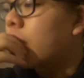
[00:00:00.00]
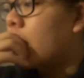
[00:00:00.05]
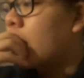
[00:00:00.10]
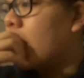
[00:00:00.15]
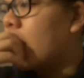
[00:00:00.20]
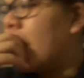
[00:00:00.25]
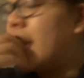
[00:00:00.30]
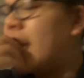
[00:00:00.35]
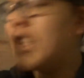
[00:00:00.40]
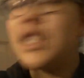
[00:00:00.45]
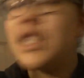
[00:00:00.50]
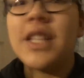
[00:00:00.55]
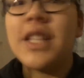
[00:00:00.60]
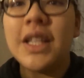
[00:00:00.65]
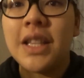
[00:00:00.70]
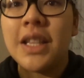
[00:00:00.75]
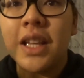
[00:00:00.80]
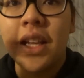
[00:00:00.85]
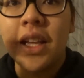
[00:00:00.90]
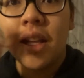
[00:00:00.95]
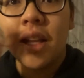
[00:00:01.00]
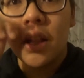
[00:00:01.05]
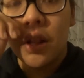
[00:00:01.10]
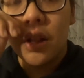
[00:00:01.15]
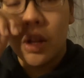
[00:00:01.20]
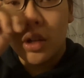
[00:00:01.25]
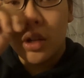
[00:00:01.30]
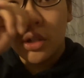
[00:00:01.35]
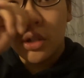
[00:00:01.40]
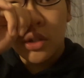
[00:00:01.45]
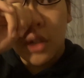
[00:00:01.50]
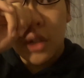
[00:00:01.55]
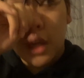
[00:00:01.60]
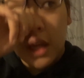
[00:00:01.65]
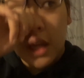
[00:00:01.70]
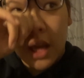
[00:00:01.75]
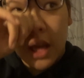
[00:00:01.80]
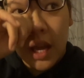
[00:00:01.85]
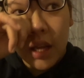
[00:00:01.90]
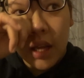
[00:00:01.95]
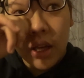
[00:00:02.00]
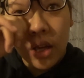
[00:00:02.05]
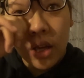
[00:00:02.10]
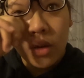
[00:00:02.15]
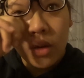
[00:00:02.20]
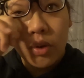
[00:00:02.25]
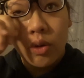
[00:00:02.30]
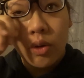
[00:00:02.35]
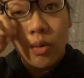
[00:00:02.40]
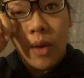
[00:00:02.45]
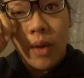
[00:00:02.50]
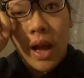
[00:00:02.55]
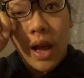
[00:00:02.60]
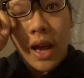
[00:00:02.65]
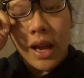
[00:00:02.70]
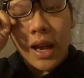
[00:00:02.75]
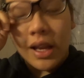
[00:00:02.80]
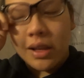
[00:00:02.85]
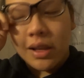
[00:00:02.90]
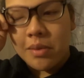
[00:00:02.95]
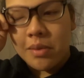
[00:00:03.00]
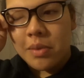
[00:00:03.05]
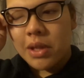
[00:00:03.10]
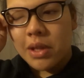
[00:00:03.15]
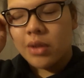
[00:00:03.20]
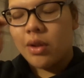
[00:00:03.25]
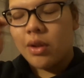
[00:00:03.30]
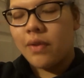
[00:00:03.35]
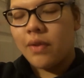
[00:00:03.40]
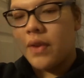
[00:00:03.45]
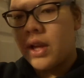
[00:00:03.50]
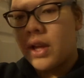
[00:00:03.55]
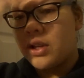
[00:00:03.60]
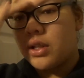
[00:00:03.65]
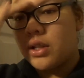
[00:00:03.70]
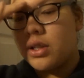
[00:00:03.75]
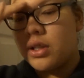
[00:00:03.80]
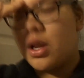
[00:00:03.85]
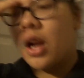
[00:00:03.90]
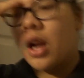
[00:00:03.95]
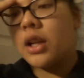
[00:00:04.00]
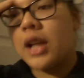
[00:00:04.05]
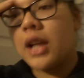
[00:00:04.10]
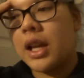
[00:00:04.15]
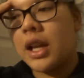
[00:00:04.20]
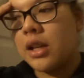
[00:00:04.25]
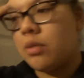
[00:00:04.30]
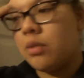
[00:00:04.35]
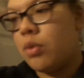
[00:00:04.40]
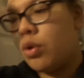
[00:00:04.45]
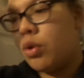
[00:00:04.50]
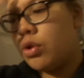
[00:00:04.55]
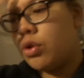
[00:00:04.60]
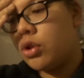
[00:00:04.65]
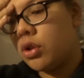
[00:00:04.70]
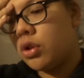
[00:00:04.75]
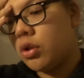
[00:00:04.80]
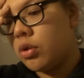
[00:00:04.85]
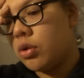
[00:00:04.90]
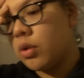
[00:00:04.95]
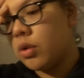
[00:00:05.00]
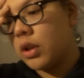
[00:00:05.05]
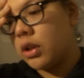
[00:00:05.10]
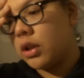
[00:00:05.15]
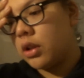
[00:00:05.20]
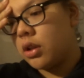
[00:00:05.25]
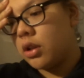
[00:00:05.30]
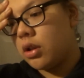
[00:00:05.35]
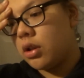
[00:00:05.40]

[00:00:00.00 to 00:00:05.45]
I just did the laundry and I don't know why in the middle of it I just started getting emotional and...